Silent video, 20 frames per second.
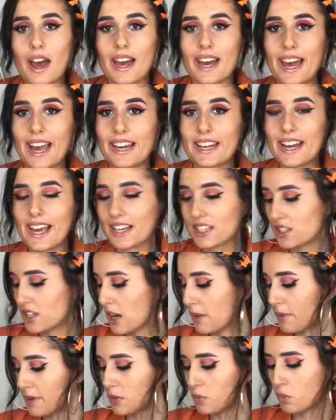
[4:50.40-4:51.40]
Okay, next
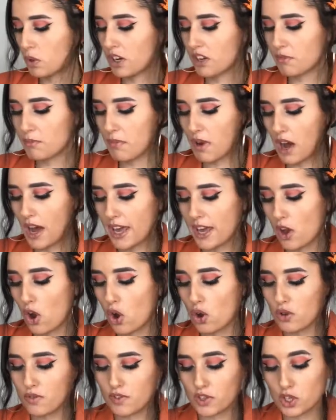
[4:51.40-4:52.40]
up is one of my
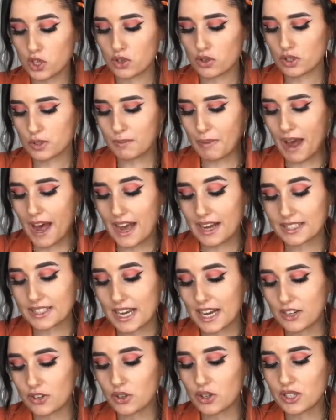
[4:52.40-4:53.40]
overused bags.
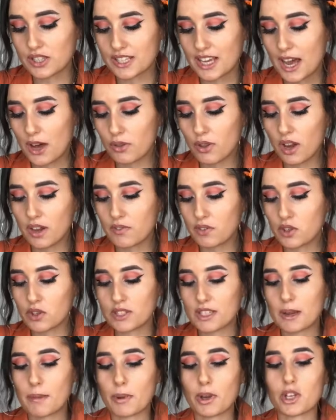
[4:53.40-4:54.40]
And you can tell that I've
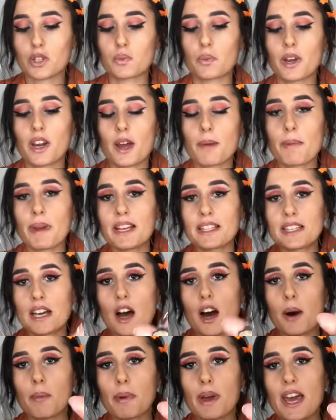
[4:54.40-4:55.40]
used it because when I picked it
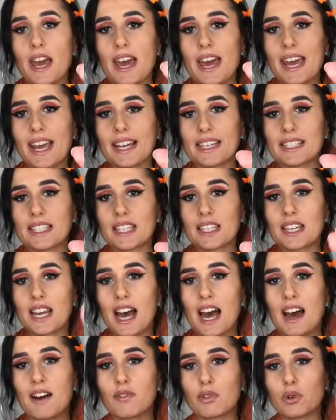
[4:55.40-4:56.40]
up, it didn't
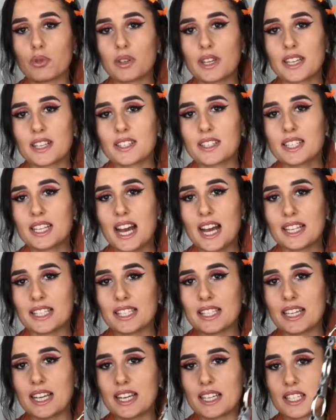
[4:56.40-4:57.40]
have all this
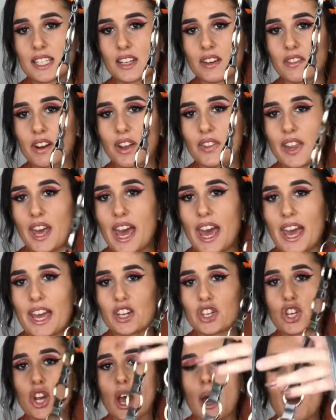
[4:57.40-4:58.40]
tattiness around the
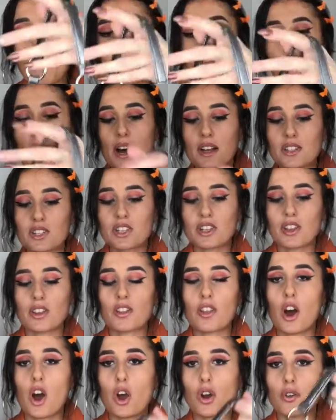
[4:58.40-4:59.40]
edge. But
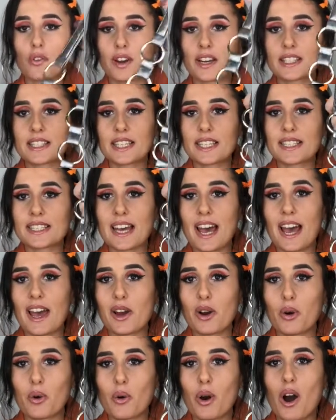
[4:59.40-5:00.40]
the o-ring
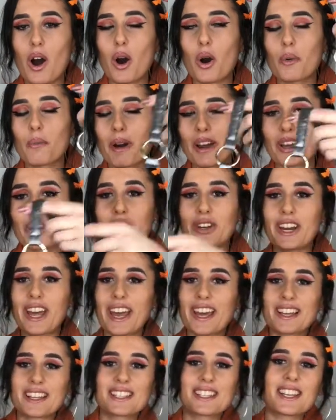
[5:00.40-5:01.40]
detail, oh my
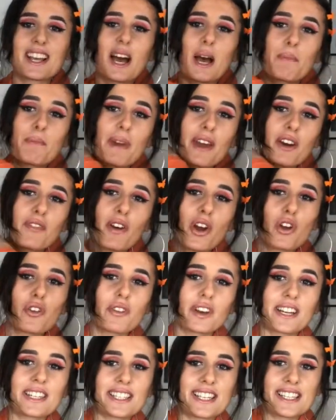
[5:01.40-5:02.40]
goodness, a bit of
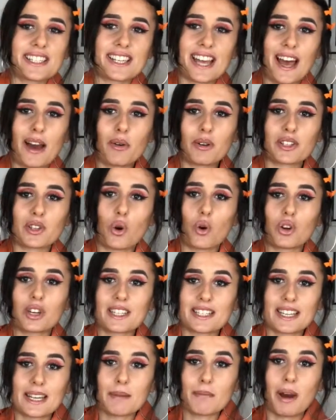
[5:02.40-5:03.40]
o-ring detail is
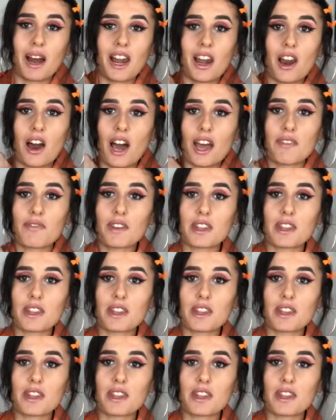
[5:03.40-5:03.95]
honestly my life